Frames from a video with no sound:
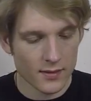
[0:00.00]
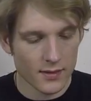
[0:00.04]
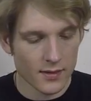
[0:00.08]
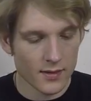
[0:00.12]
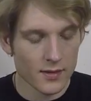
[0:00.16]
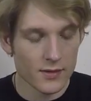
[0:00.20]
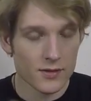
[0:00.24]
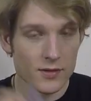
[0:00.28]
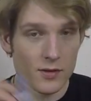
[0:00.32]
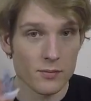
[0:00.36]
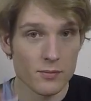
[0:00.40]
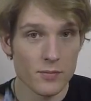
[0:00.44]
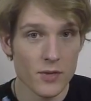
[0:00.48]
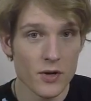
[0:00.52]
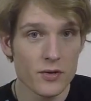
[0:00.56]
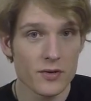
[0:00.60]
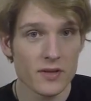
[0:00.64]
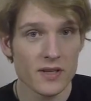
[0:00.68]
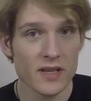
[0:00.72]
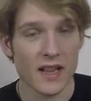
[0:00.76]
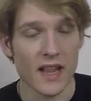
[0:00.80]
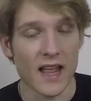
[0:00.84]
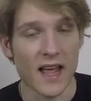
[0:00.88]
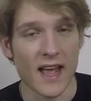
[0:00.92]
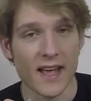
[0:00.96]
So Moon
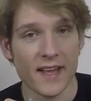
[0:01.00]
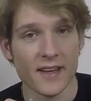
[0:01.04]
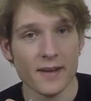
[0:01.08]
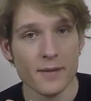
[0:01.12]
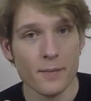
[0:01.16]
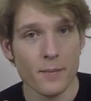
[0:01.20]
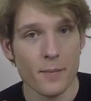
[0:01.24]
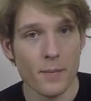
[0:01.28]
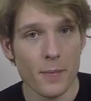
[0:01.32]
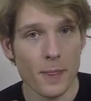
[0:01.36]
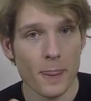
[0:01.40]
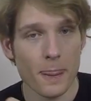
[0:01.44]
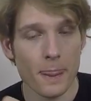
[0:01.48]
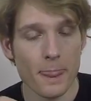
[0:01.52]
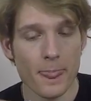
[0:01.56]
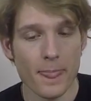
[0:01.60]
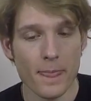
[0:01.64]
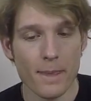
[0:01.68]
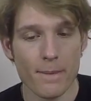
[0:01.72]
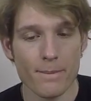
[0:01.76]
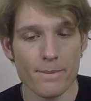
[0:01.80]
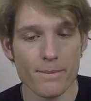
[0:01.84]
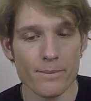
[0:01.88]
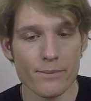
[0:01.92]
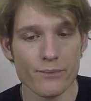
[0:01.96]
Clan
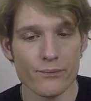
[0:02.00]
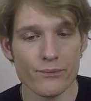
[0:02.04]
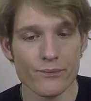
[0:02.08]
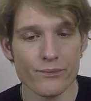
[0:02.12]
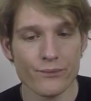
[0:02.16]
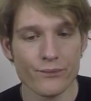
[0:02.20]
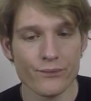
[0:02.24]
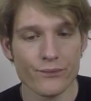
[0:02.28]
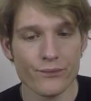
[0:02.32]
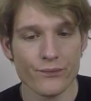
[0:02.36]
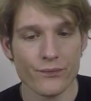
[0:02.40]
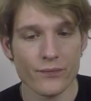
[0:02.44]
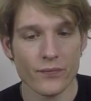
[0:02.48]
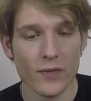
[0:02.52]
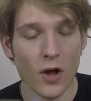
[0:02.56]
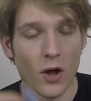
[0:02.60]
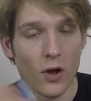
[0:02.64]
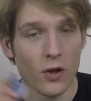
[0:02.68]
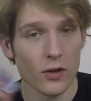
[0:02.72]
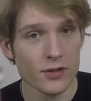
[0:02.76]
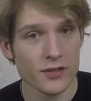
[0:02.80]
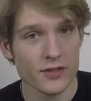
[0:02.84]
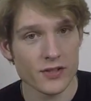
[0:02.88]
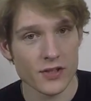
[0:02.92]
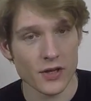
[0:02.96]

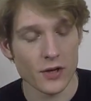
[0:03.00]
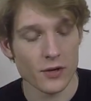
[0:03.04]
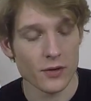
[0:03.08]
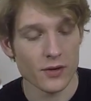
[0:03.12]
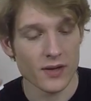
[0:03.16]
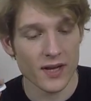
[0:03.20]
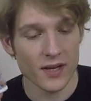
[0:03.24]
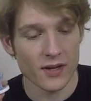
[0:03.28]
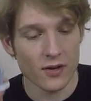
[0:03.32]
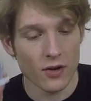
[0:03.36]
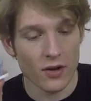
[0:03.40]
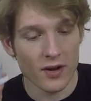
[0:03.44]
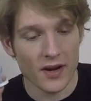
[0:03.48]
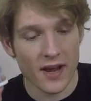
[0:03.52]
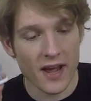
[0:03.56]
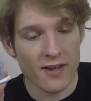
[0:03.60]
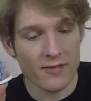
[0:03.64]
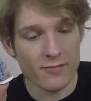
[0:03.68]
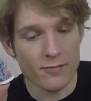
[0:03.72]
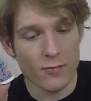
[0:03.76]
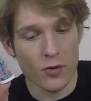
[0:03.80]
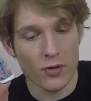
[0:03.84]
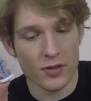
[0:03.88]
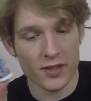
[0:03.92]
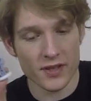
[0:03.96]
also cannot have
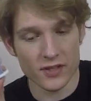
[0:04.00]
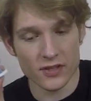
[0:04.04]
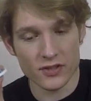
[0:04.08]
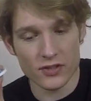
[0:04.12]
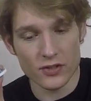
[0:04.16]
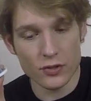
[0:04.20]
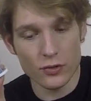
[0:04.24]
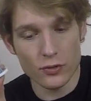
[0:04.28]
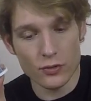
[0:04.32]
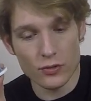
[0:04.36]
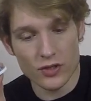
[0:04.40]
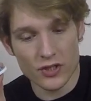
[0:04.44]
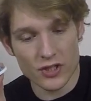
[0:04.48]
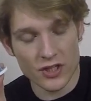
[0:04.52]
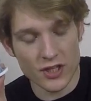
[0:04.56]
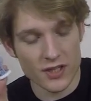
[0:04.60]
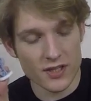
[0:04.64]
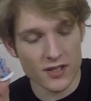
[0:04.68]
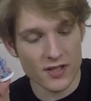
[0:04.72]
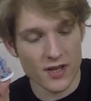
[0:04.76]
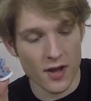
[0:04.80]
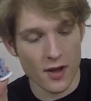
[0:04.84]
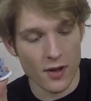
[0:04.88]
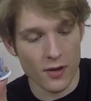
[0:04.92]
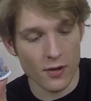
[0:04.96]
more than 2
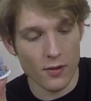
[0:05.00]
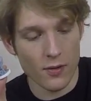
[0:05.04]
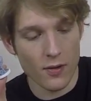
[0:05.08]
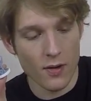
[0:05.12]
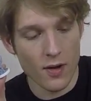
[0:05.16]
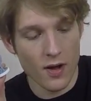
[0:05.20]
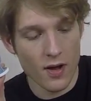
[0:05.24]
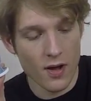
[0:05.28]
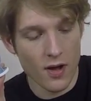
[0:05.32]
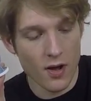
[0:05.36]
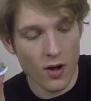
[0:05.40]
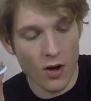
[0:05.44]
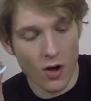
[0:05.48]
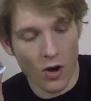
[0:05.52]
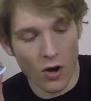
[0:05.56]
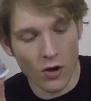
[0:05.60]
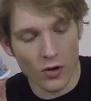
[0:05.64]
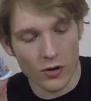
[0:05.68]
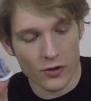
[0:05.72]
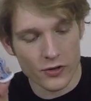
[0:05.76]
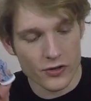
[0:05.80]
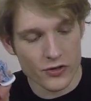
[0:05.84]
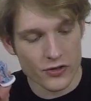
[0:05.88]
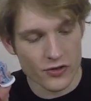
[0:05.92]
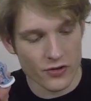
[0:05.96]
Shinto
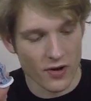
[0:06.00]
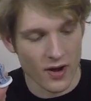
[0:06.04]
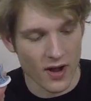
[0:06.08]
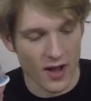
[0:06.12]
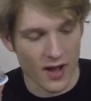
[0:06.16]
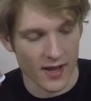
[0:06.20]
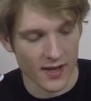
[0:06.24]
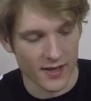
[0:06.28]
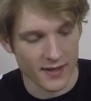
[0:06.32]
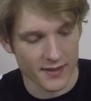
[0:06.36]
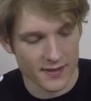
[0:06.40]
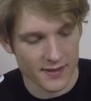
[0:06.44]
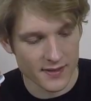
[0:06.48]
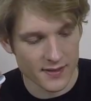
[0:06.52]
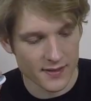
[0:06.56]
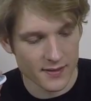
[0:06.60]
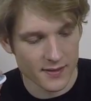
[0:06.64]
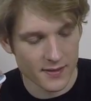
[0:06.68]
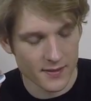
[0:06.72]
on shrines